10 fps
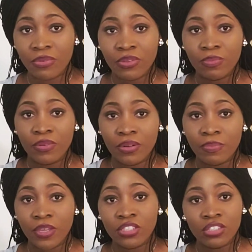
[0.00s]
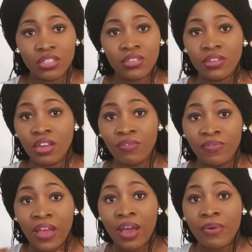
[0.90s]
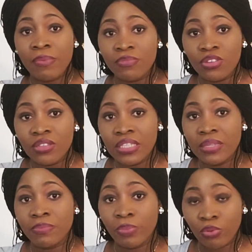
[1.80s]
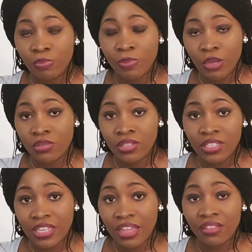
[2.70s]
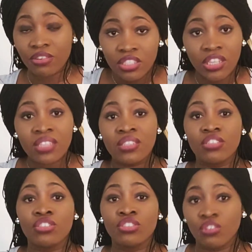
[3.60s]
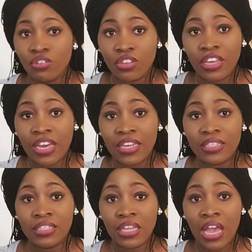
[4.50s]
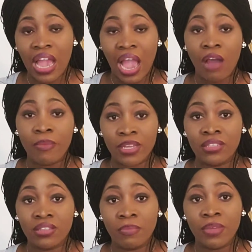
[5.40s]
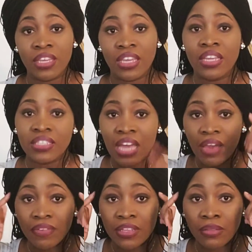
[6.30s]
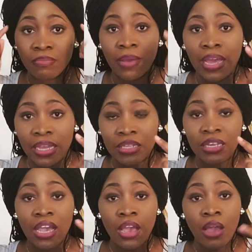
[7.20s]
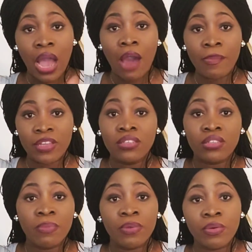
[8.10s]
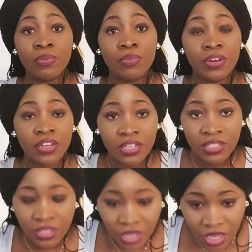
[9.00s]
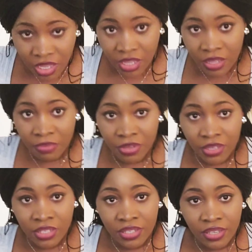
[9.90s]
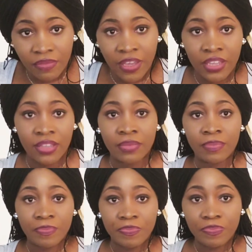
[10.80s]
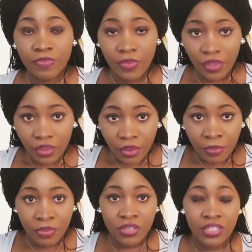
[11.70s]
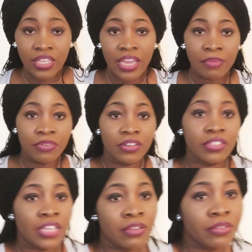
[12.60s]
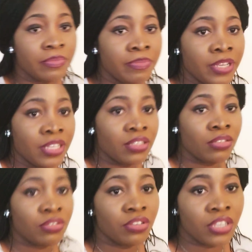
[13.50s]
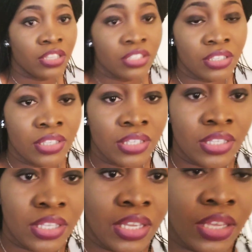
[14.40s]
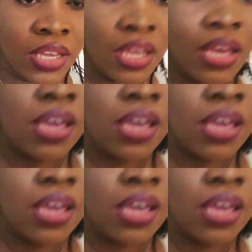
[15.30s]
I'm going to put a picture of how I'm using both belts together, just to show you guys how my stomach is, having in mind how my stomach was. Let me see if I can put the camera down a bit so you can just see